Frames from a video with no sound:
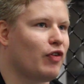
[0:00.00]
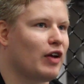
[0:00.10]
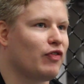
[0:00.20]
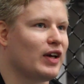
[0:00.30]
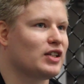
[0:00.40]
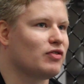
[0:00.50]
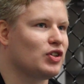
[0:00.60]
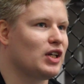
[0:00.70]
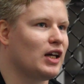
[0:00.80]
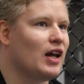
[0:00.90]
fight fans
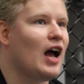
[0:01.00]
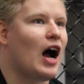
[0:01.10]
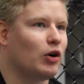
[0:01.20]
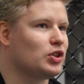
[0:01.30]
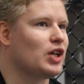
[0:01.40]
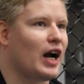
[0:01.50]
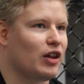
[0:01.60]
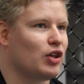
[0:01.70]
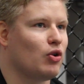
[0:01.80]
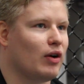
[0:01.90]
have seen
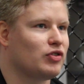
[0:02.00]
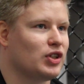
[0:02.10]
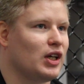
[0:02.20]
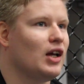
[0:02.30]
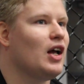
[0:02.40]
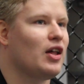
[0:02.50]
outside of the UFC